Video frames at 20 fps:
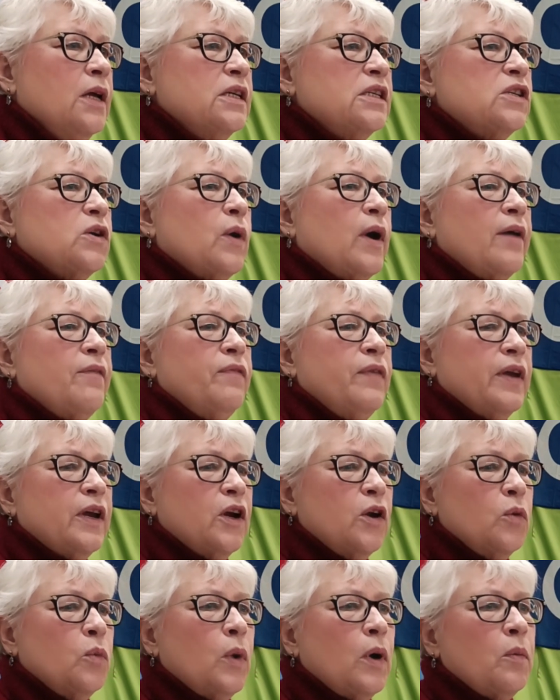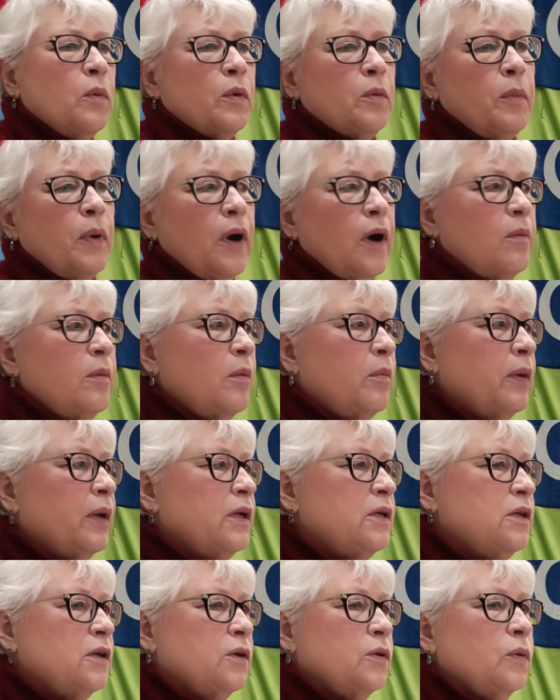So I figure what we'll
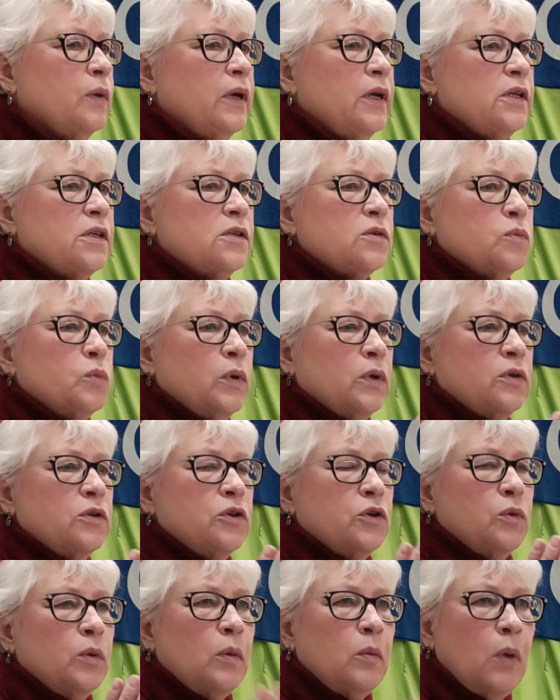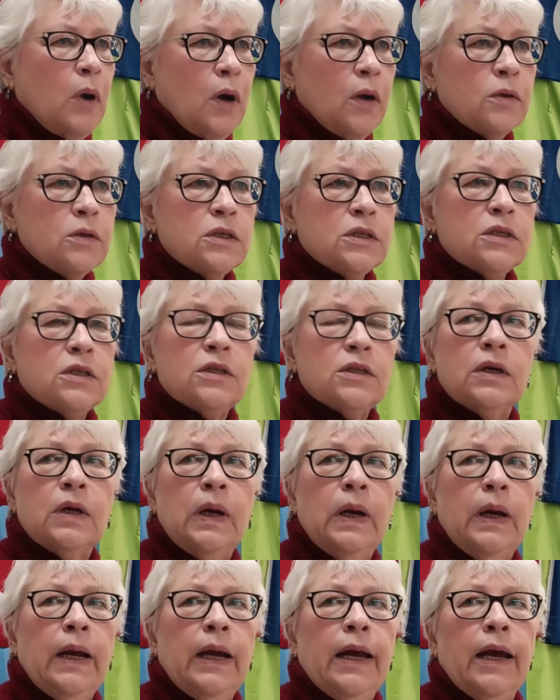probably do is we'll do a waltz,
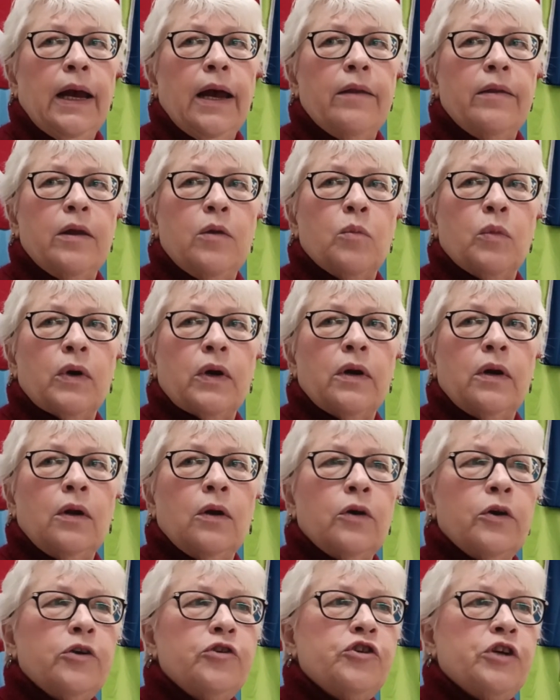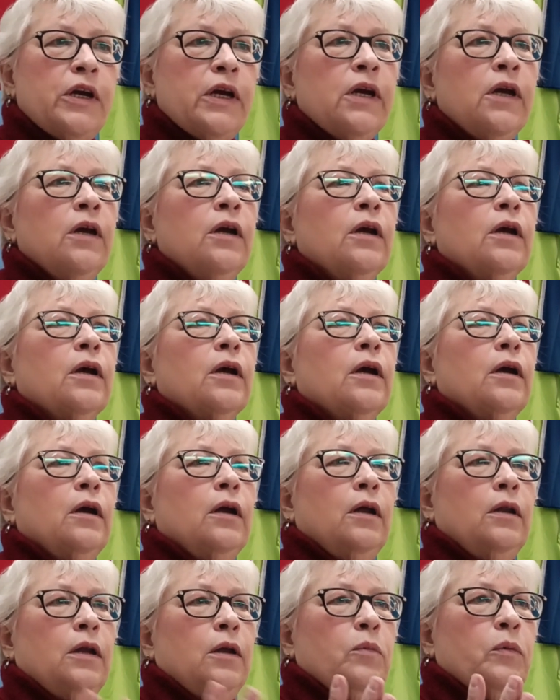and then we're going to learn a jig,
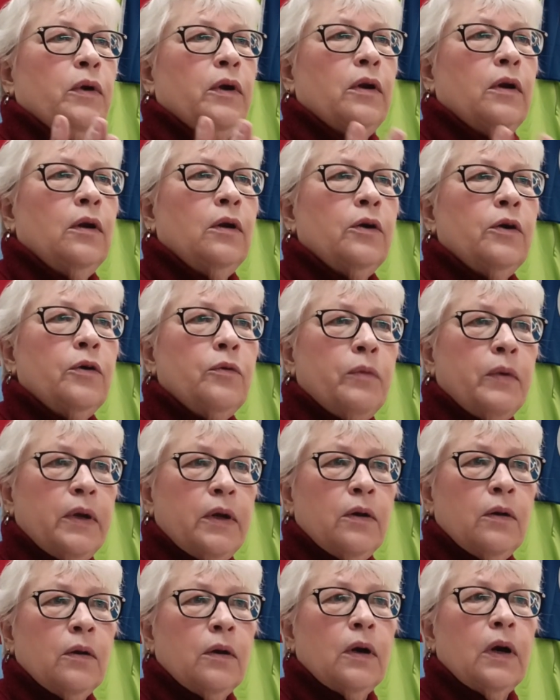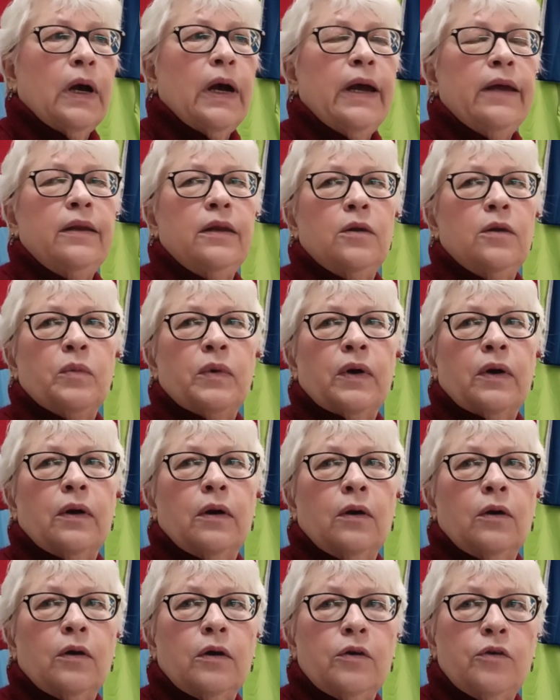and then we're going to learn a reel, and then we're
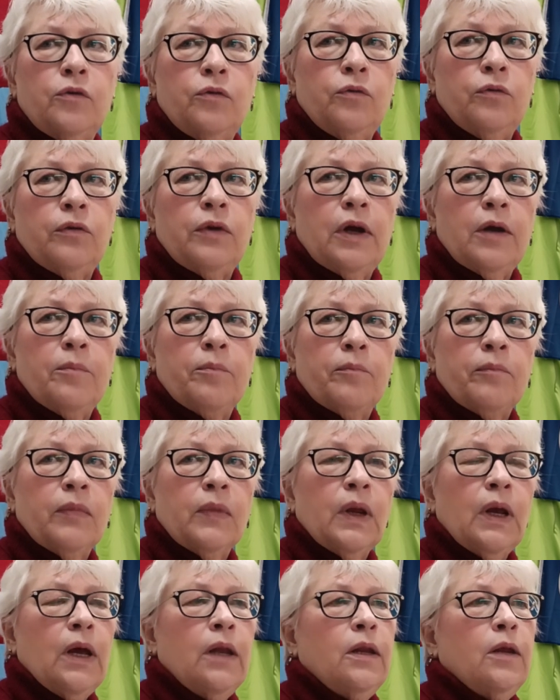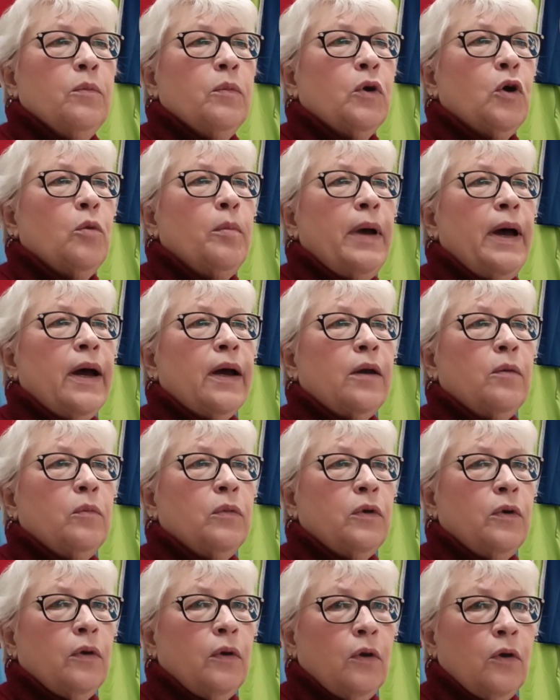going to learn a 2-step. And then we'll go back
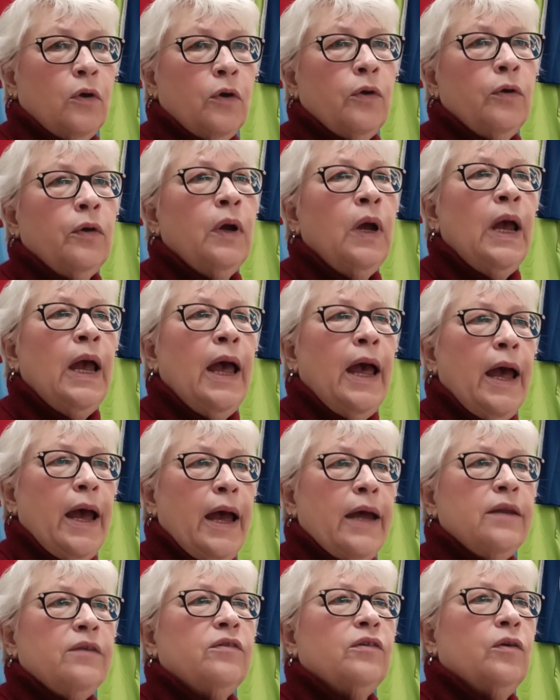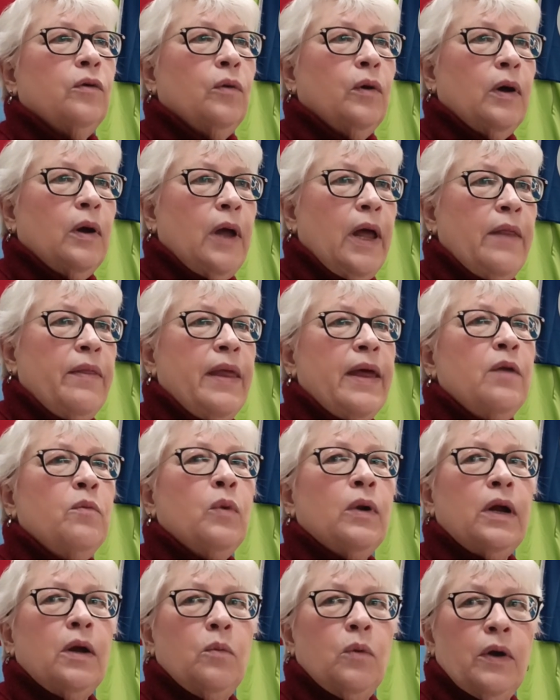and we're going to learn. And
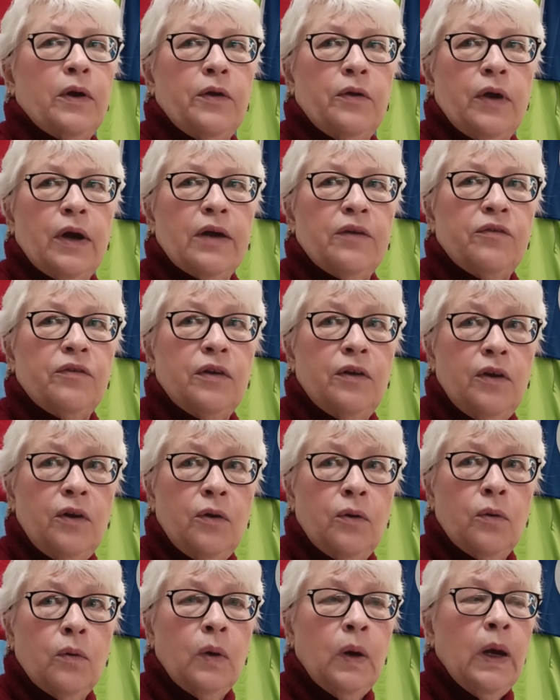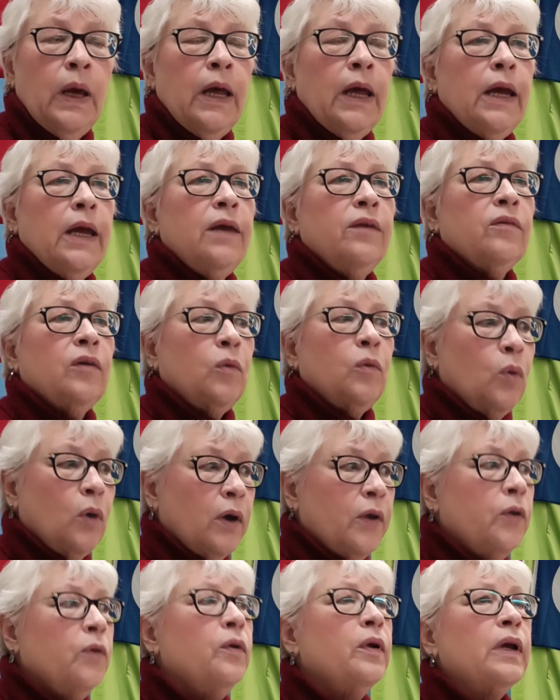then what I want you guys to do is I
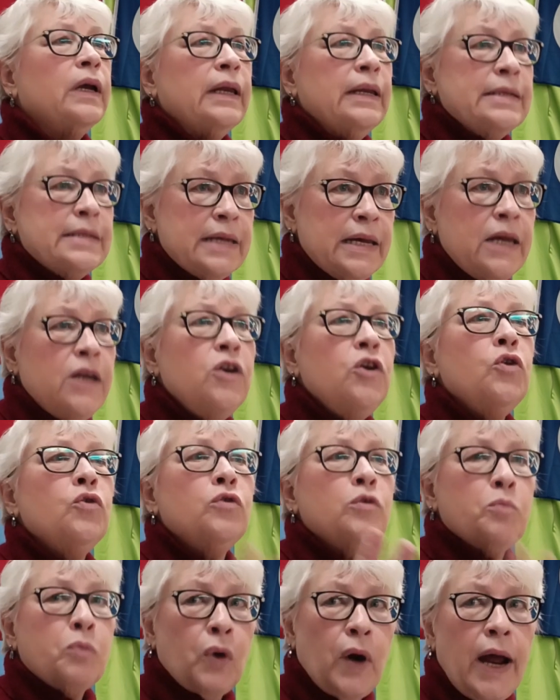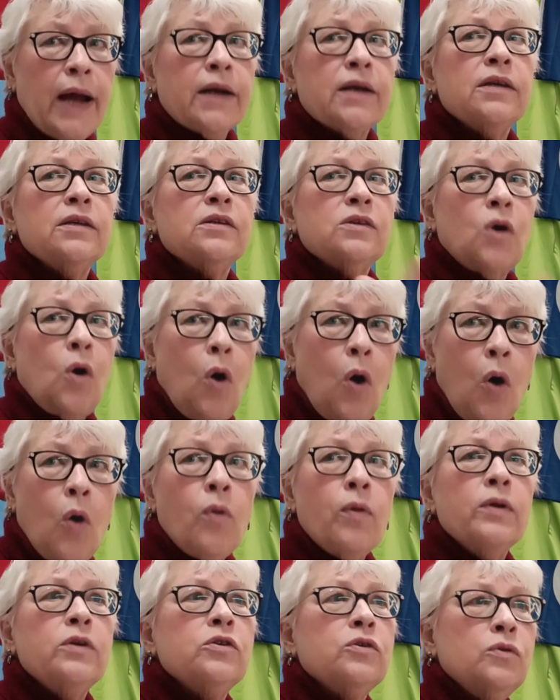want you to continue to practice
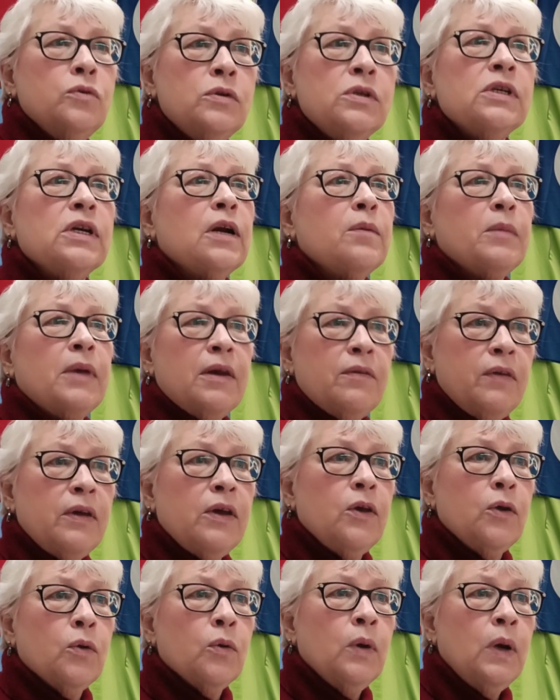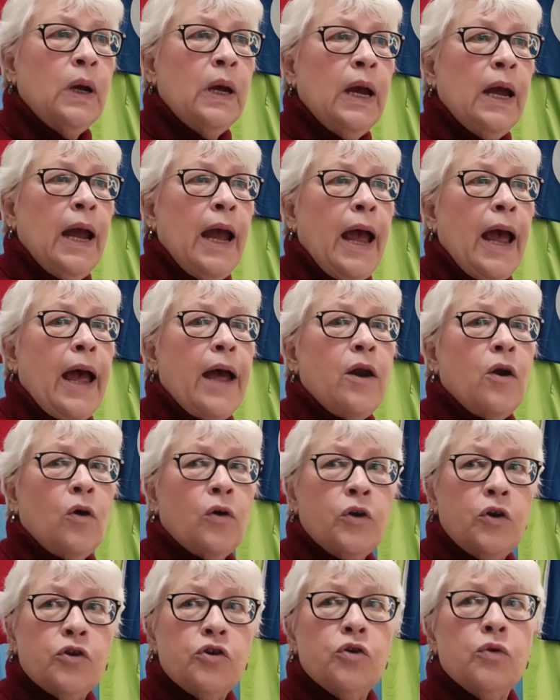all the tunes that I'm giving you, and
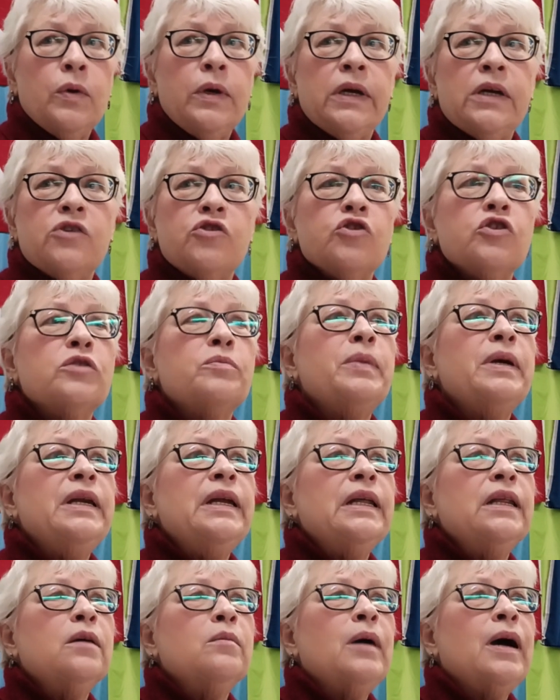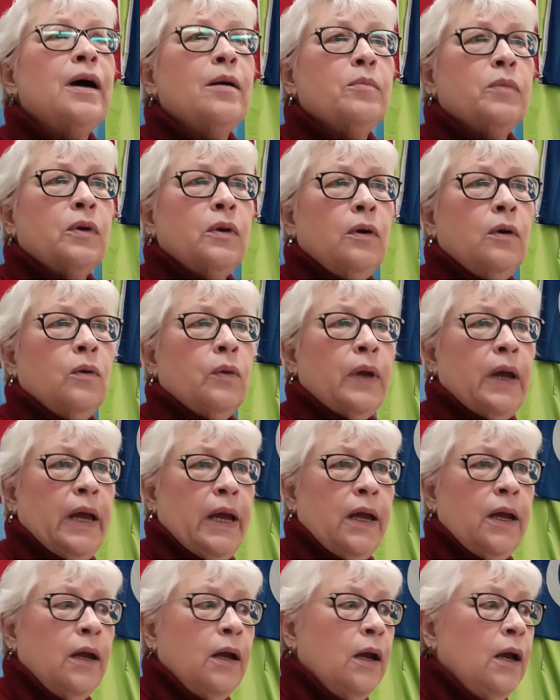all you're doing is you're speeding them up,
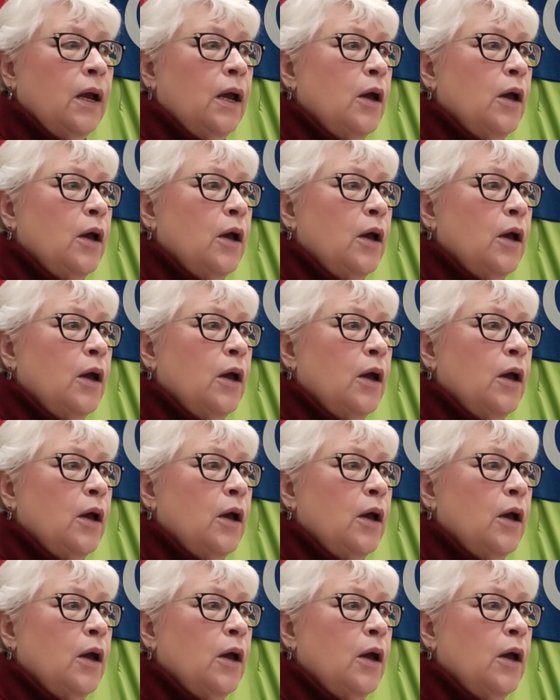okay?